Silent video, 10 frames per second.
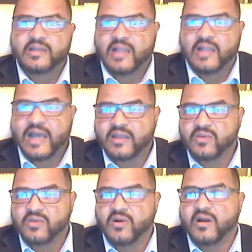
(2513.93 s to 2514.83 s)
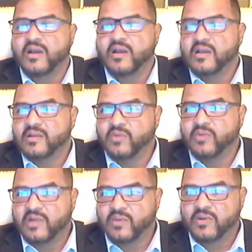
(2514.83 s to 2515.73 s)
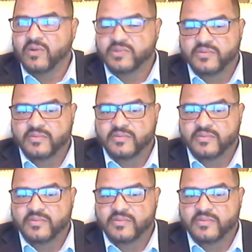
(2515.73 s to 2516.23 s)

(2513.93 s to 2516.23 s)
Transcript: The lighter you are, the more they want you.